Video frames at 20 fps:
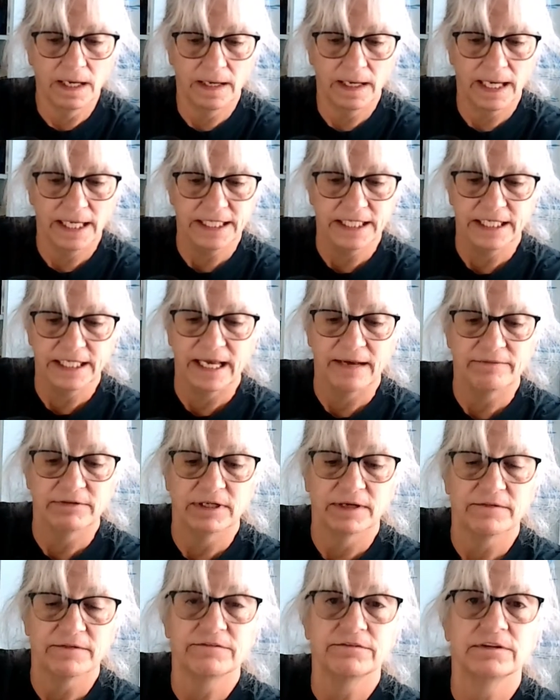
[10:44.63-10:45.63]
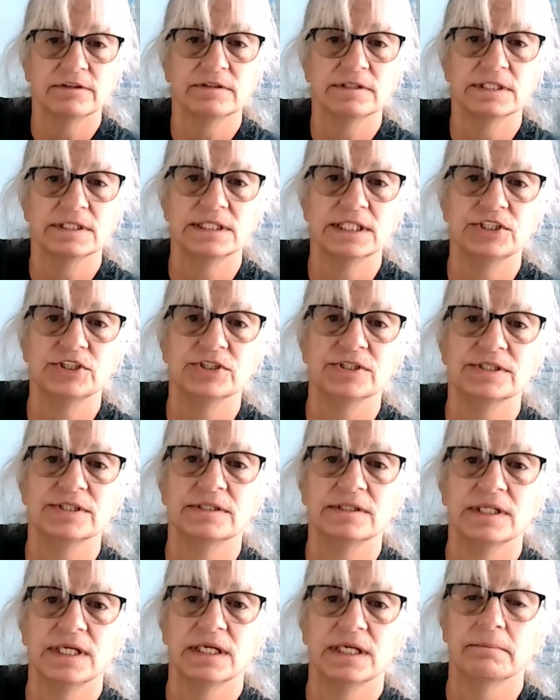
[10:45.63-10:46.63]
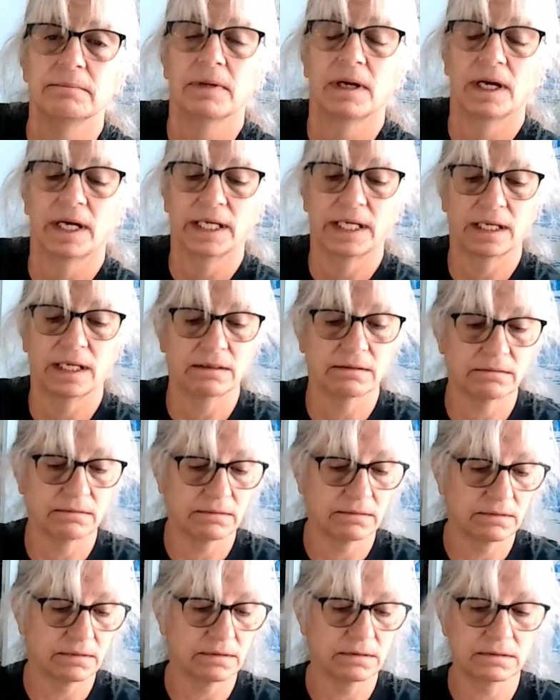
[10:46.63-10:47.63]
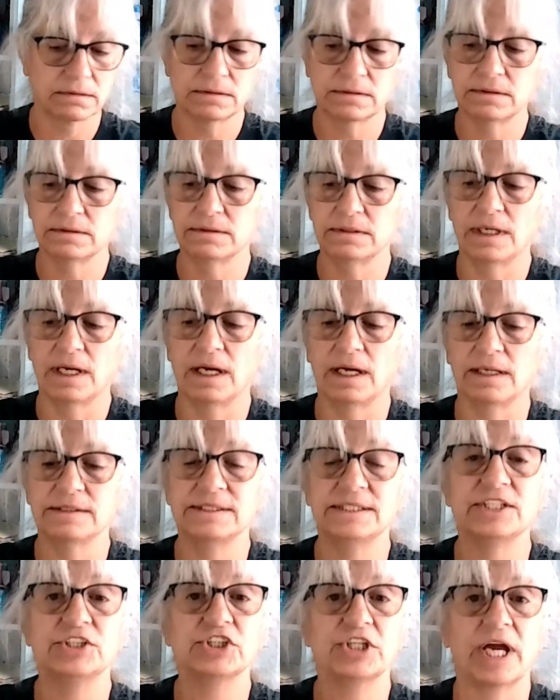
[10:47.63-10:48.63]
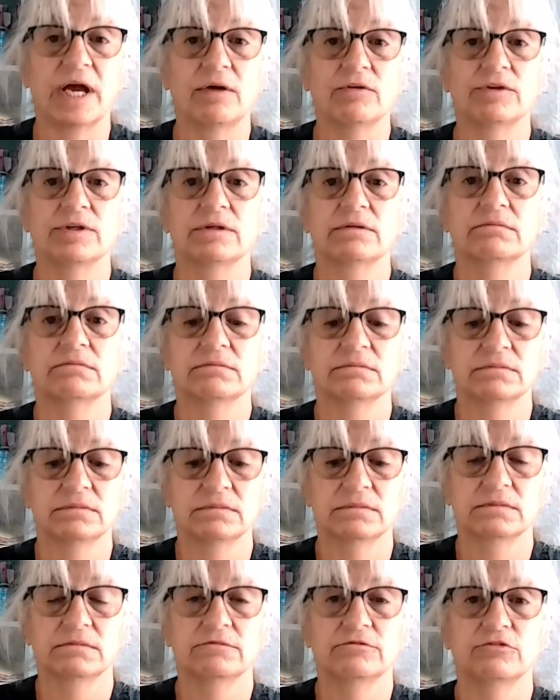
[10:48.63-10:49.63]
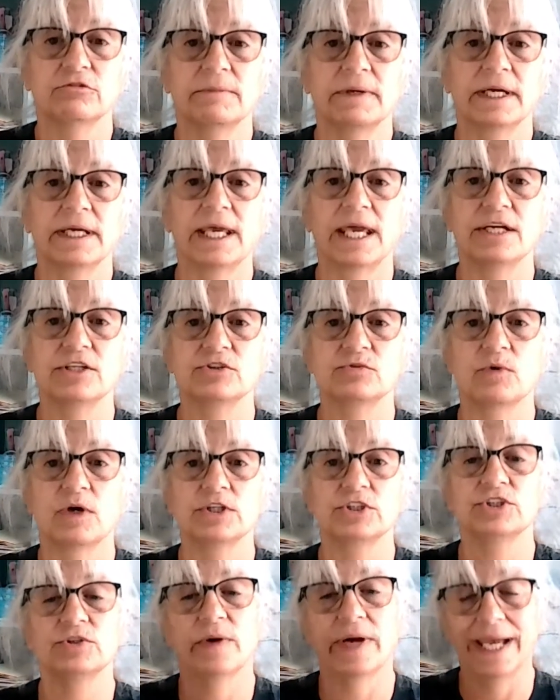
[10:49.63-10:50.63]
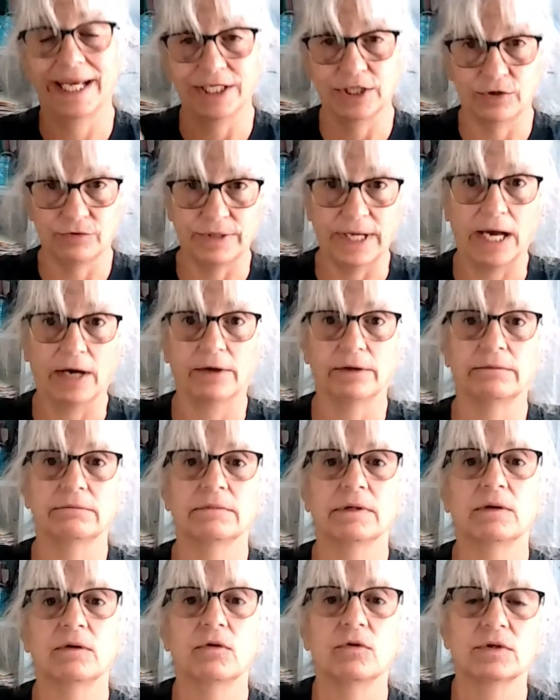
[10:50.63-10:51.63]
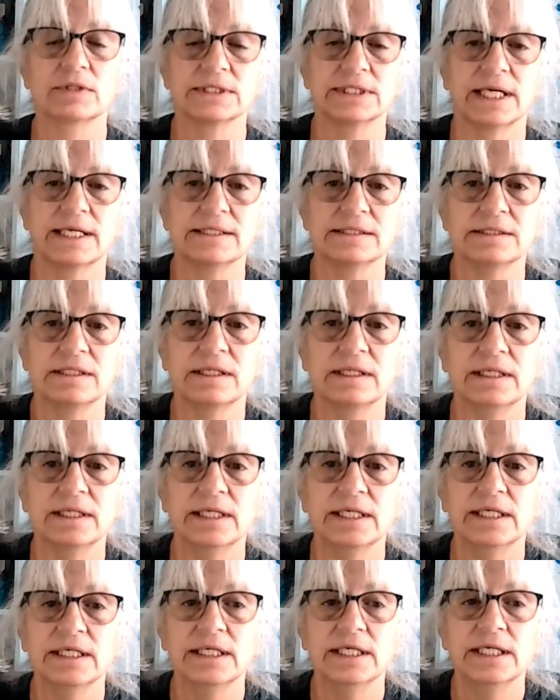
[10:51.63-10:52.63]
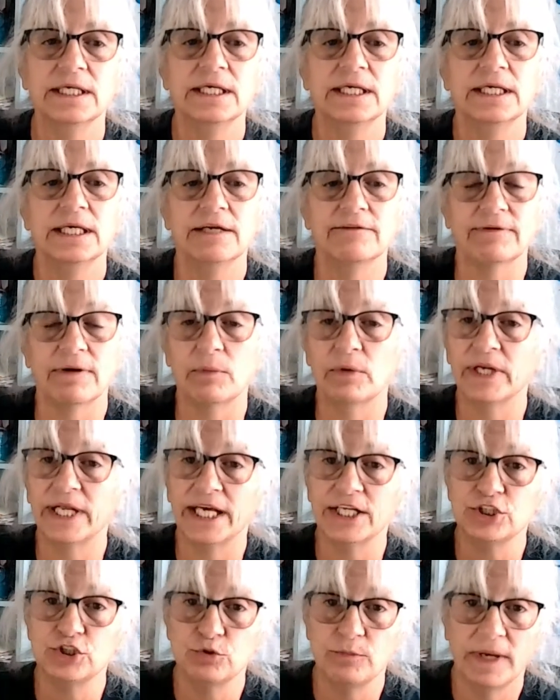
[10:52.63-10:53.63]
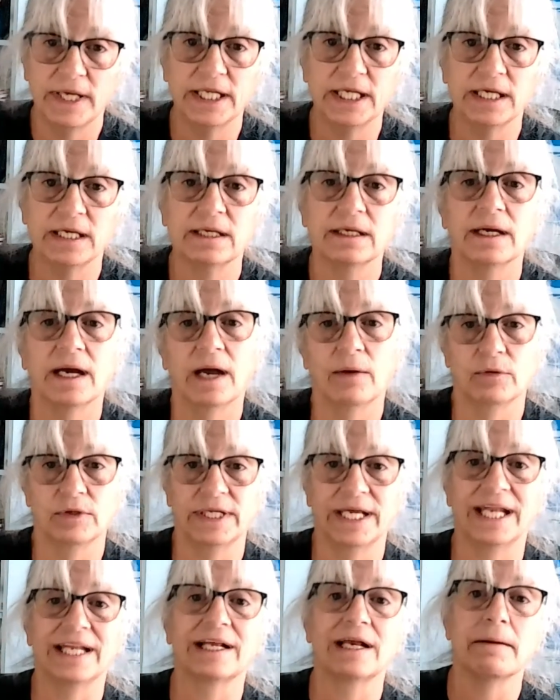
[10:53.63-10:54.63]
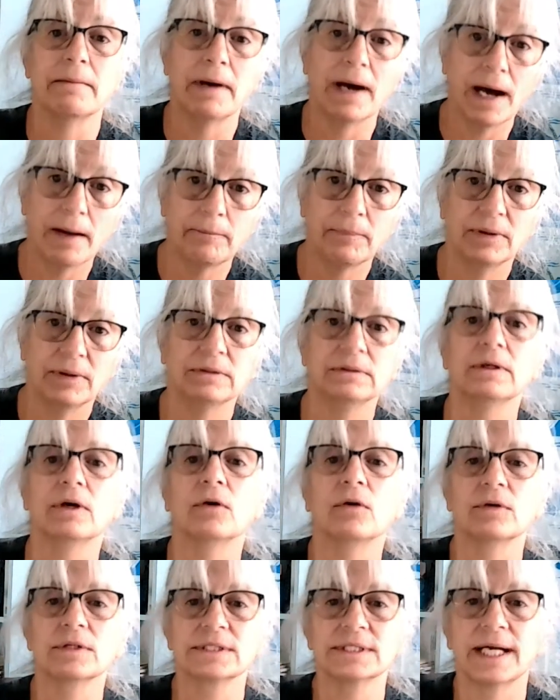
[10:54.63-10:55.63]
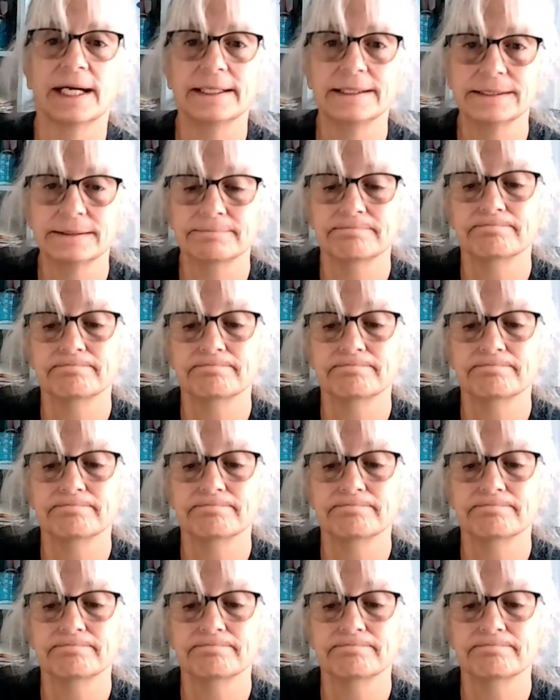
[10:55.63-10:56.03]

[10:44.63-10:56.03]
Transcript: didn't have enough stitches in my stitch count for my gauge swatch, so I had to go down hook size. If I would have had too many, I would have had to come up a hook size.